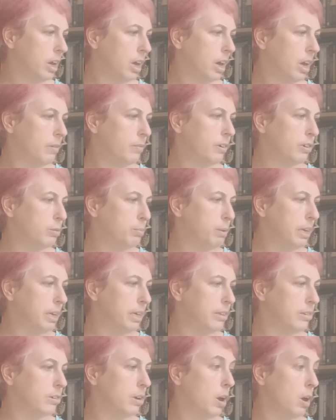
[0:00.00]
which
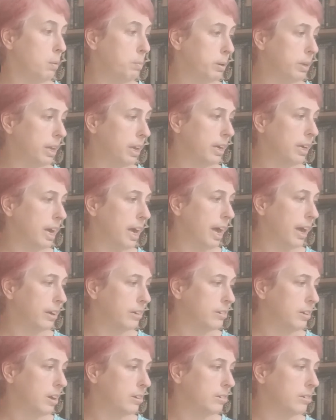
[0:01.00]
means opening,
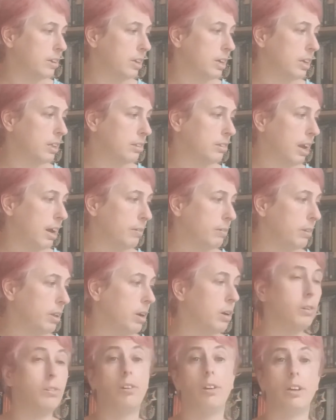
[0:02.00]
accessing,
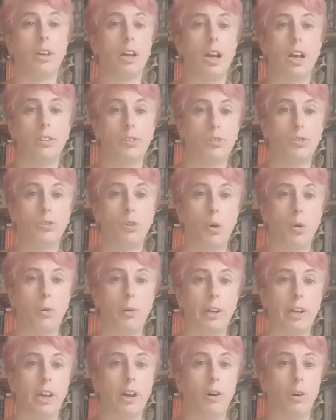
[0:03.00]
downloading, and
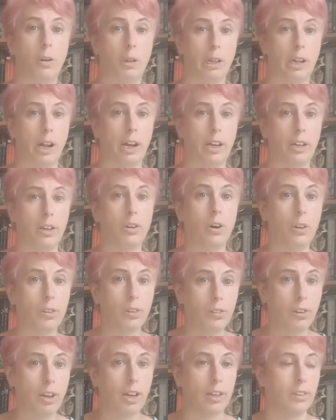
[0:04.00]
storing online
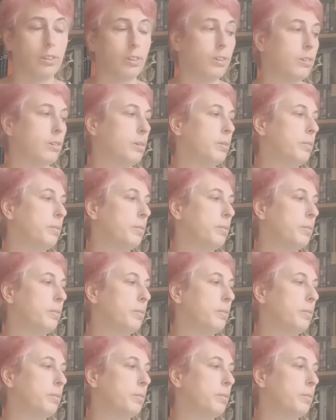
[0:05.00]
content.